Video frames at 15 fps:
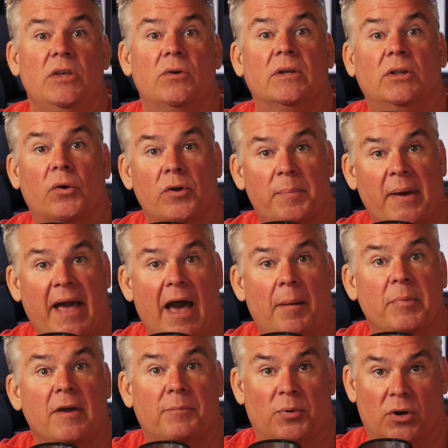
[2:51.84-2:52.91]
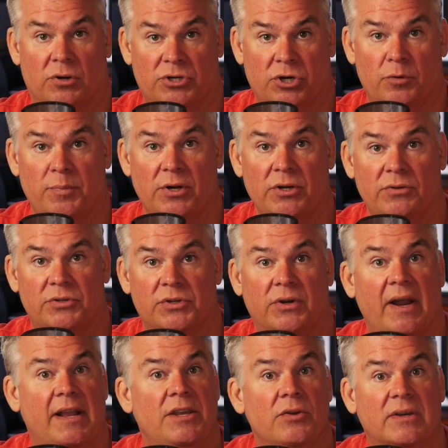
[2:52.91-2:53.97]
you can load up a copy of ProShow Producer,
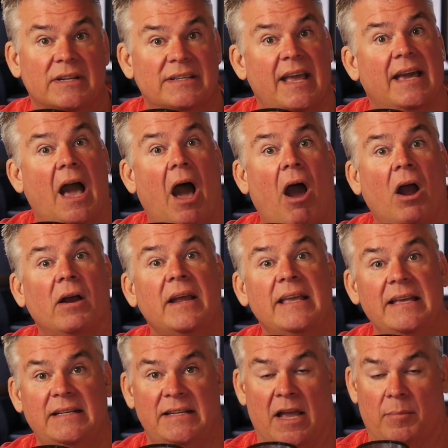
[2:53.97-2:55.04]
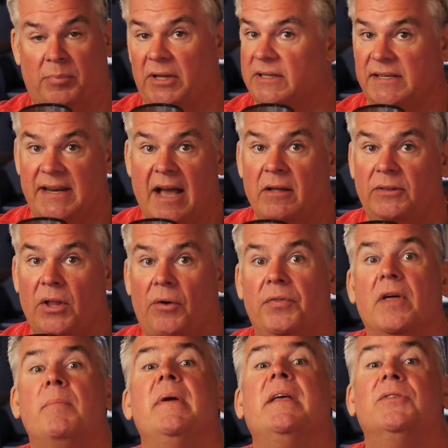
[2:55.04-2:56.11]
and you can take our e-templates, download
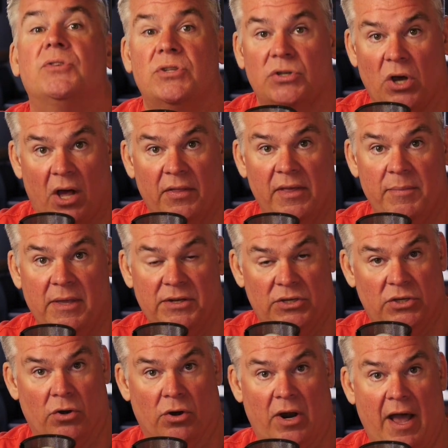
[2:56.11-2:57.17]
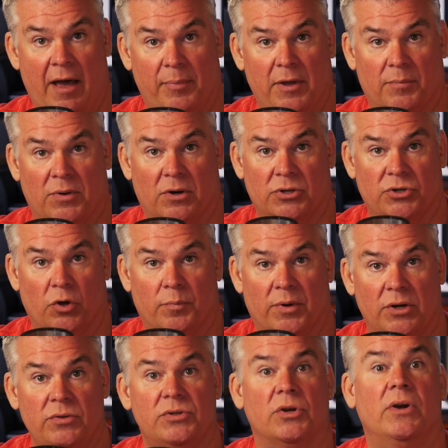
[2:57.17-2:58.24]
them, install them into your copy of ProShow
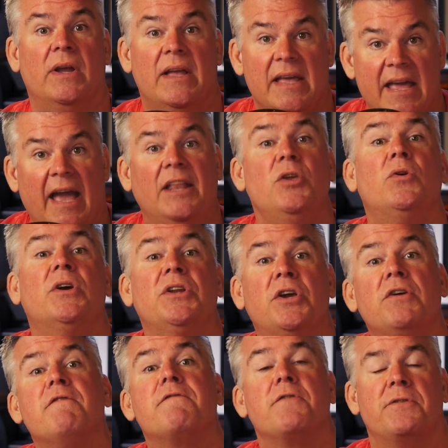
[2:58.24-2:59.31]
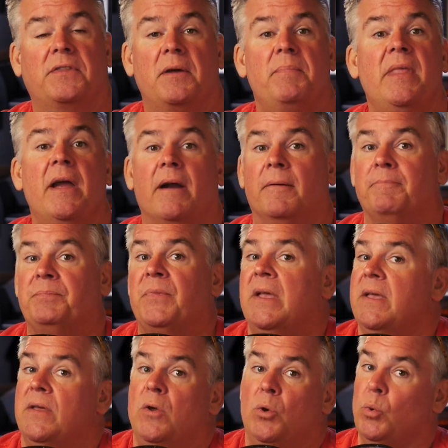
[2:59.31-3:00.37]
Producer, and you can convert them there.
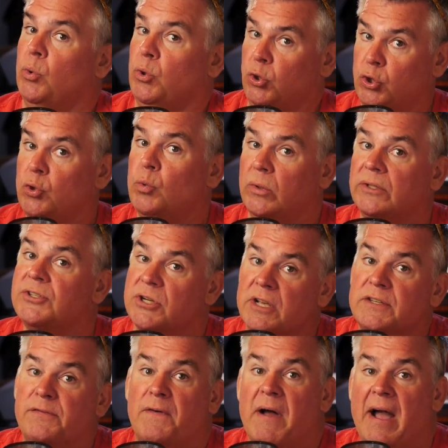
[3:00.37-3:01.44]
You will just